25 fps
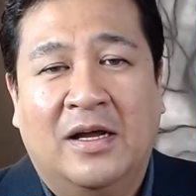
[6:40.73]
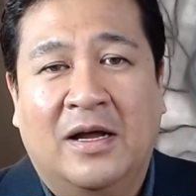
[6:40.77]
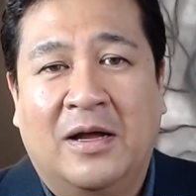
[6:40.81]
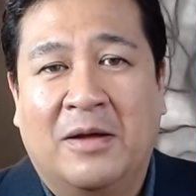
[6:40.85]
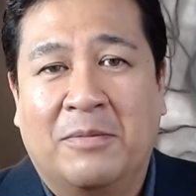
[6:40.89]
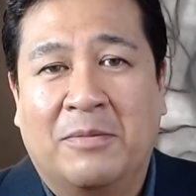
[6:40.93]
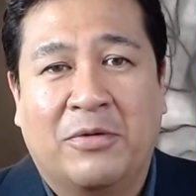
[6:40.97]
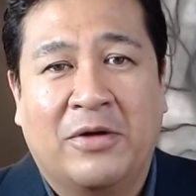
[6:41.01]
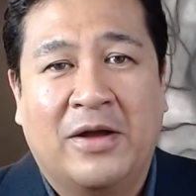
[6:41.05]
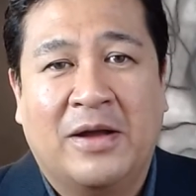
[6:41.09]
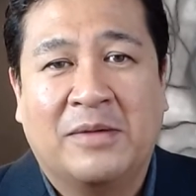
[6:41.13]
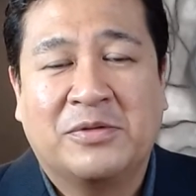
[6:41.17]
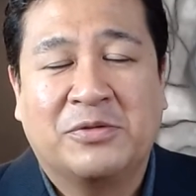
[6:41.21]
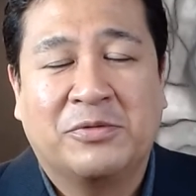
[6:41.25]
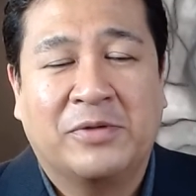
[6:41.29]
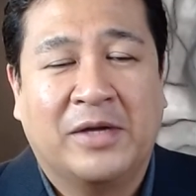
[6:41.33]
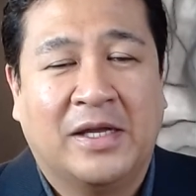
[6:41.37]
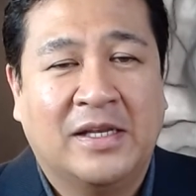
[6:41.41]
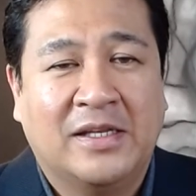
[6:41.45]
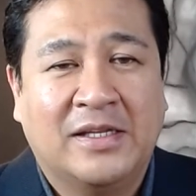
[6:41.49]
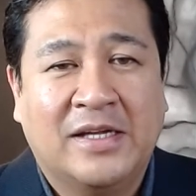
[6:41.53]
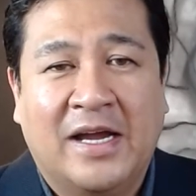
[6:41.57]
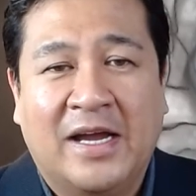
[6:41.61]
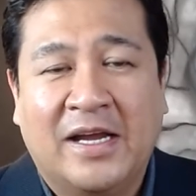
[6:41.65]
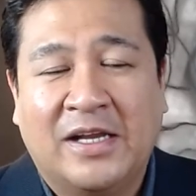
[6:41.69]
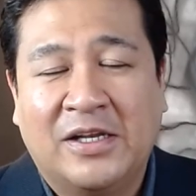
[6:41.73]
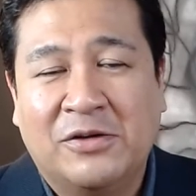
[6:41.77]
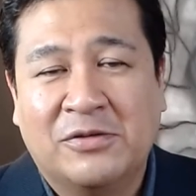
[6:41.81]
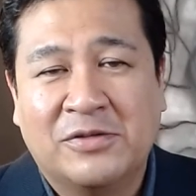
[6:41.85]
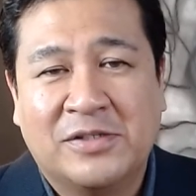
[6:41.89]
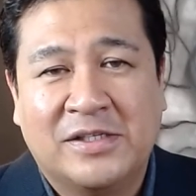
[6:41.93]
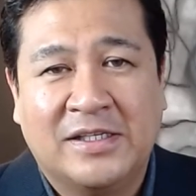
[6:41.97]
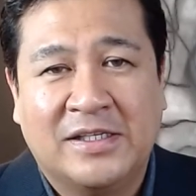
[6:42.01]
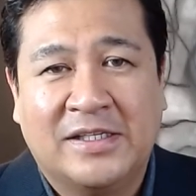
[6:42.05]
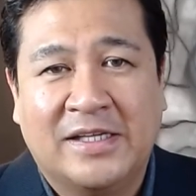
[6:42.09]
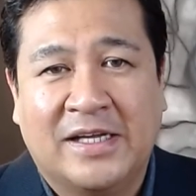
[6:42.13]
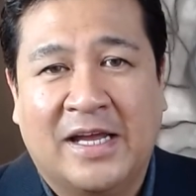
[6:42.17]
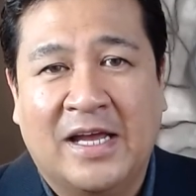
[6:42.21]
Perhaps we can diagnose
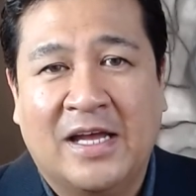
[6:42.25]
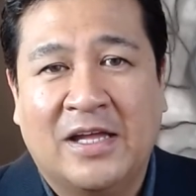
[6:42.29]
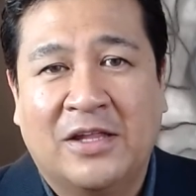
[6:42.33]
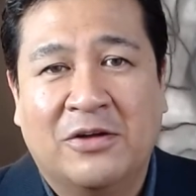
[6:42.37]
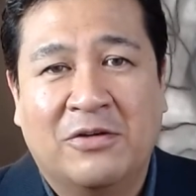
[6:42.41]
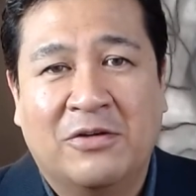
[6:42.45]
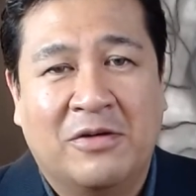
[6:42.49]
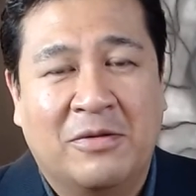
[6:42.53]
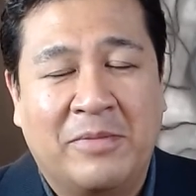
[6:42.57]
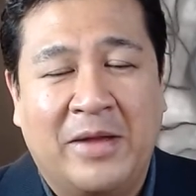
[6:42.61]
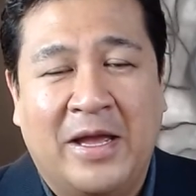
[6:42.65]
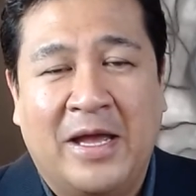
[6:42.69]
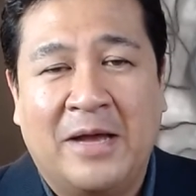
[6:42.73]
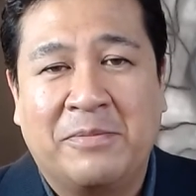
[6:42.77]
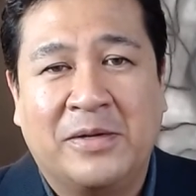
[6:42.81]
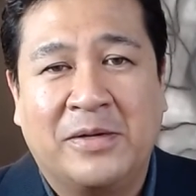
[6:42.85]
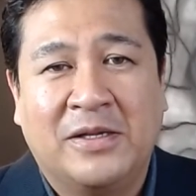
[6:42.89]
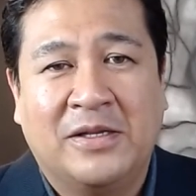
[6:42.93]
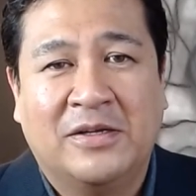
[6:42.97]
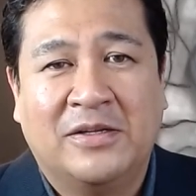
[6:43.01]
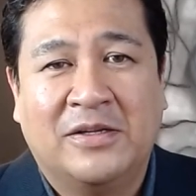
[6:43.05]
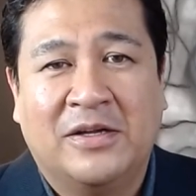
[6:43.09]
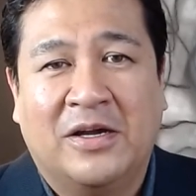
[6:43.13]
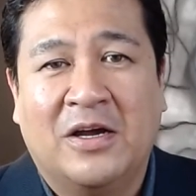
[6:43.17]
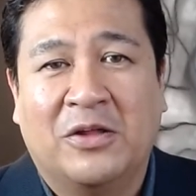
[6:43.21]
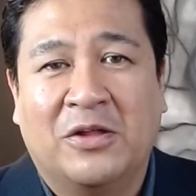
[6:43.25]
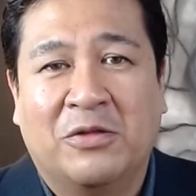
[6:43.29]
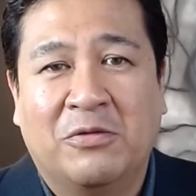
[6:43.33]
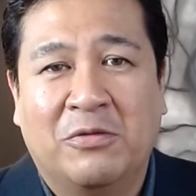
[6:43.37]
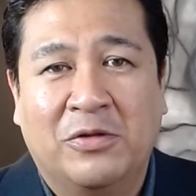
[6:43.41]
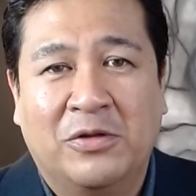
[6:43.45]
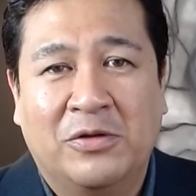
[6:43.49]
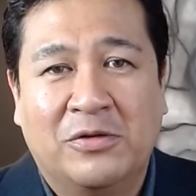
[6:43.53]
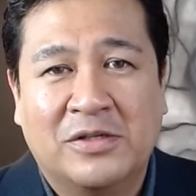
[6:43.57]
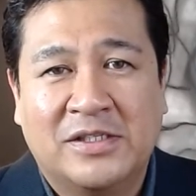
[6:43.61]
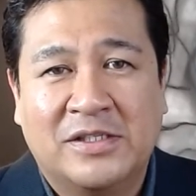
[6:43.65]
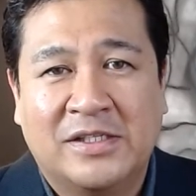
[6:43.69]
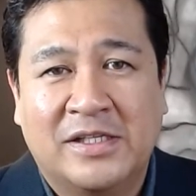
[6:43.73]
it together. I'm happy to talk through
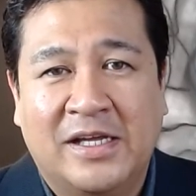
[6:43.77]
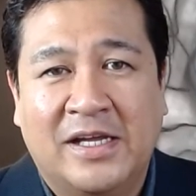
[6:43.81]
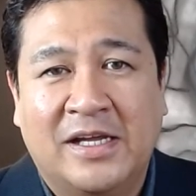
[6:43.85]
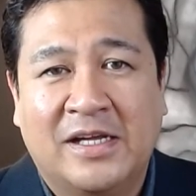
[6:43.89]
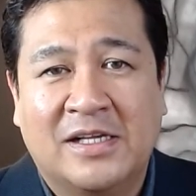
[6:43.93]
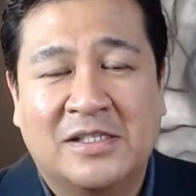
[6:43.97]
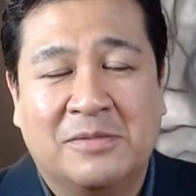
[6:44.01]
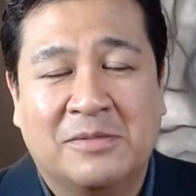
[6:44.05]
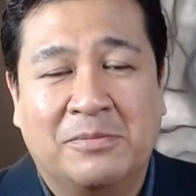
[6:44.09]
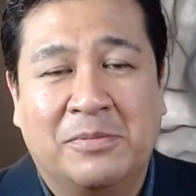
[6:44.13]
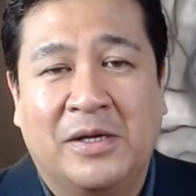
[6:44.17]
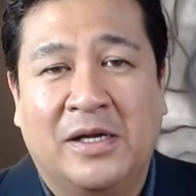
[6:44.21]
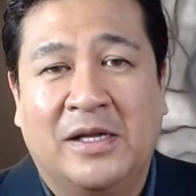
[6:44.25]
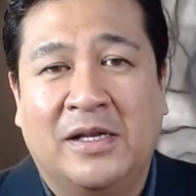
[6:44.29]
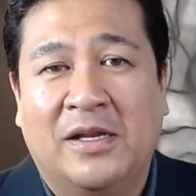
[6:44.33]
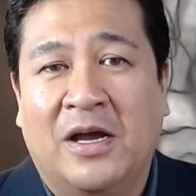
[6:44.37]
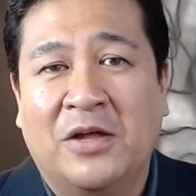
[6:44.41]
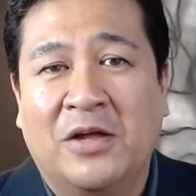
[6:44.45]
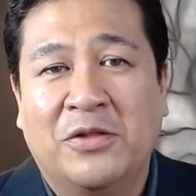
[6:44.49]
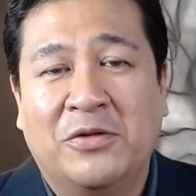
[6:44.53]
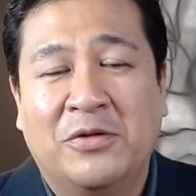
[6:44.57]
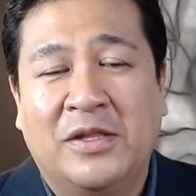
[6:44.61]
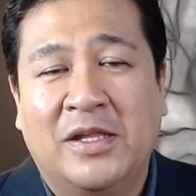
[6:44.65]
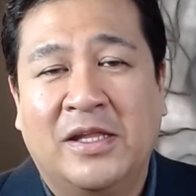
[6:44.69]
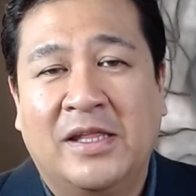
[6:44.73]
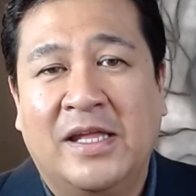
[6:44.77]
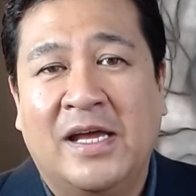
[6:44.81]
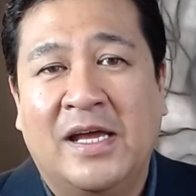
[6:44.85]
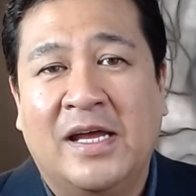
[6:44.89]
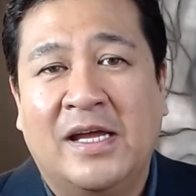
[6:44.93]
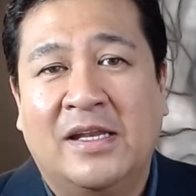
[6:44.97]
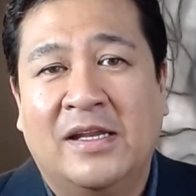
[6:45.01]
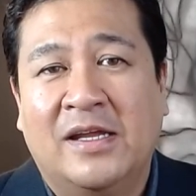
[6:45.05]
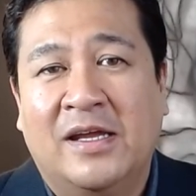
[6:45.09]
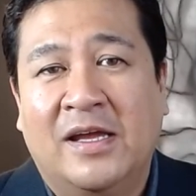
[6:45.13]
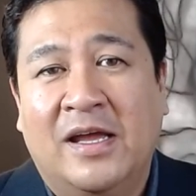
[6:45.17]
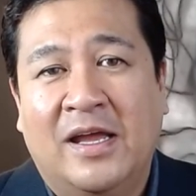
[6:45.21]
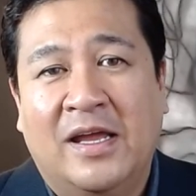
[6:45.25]
those things. But other than
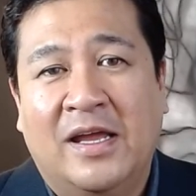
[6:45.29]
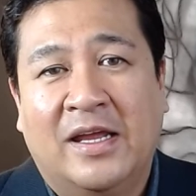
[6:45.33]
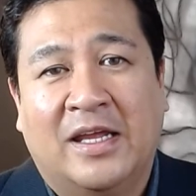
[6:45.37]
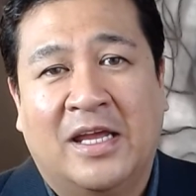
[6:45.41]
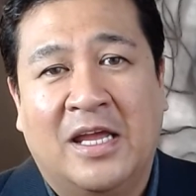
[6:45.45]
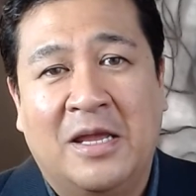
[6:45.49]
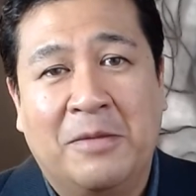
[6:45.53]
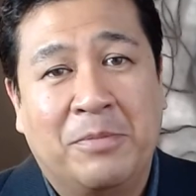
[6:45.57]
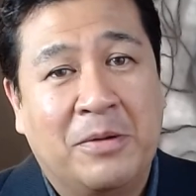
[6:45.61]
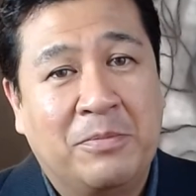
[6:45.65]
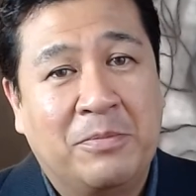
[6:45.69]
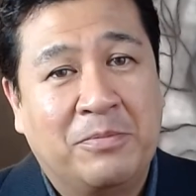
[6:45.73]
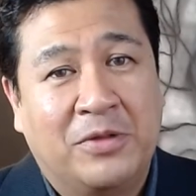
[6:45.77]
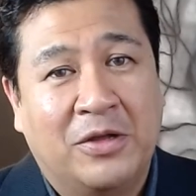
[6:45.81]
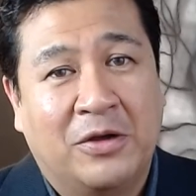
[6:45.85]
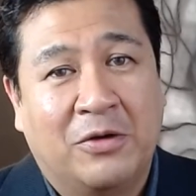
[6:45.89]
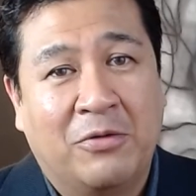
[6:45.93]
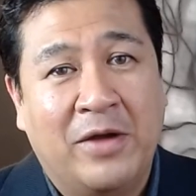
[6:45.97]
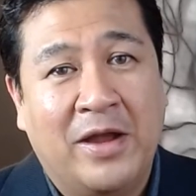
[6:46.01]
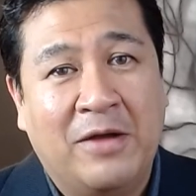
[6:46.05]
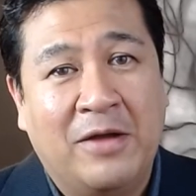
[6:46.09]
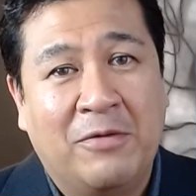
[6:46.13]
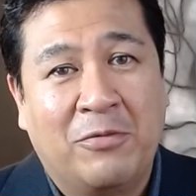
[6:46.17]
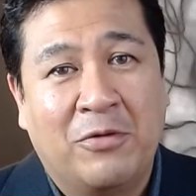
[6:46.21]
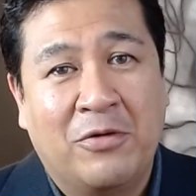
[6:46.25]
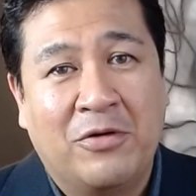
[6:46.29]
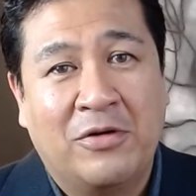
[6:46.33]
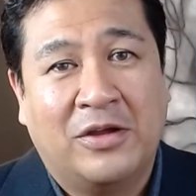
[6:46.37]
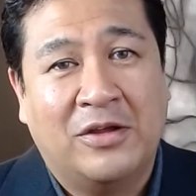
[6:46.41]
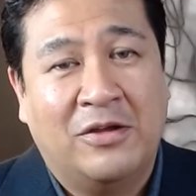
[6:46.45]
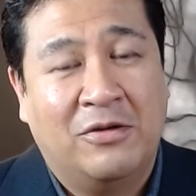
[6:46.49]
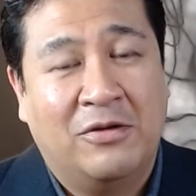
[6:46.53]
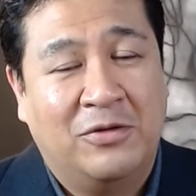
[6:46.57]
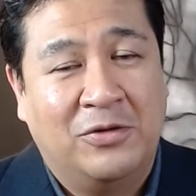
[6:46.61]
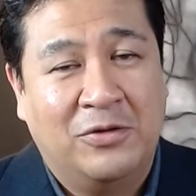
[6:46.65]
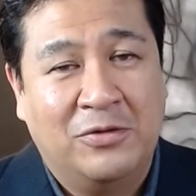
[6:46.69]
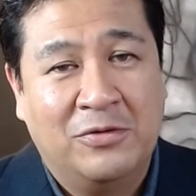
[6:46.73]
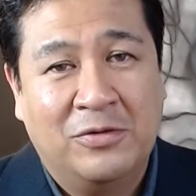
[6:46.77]
that, keep up the great work.
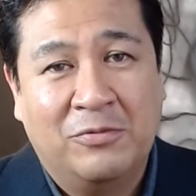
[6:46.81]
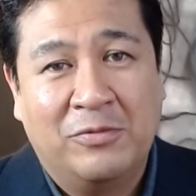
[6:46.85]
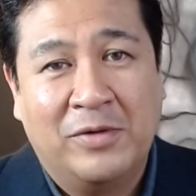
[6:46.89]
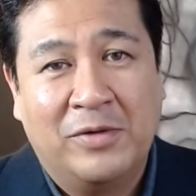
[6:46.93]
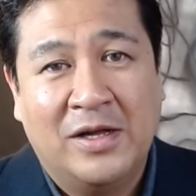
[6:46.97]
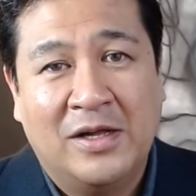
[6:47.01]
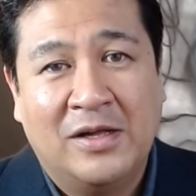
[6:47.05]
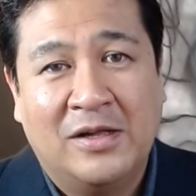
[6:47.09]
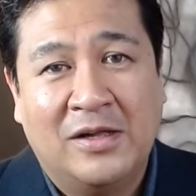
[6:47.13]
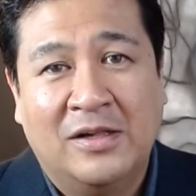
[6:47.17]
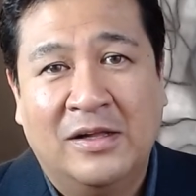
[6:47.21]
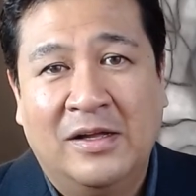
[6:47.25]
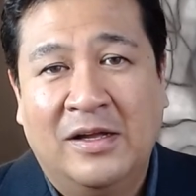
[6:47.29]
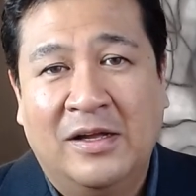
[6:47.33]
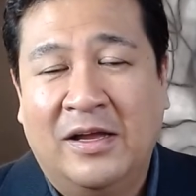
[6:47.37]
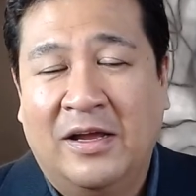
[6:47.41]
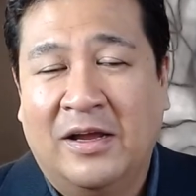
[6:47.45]
You're doing well.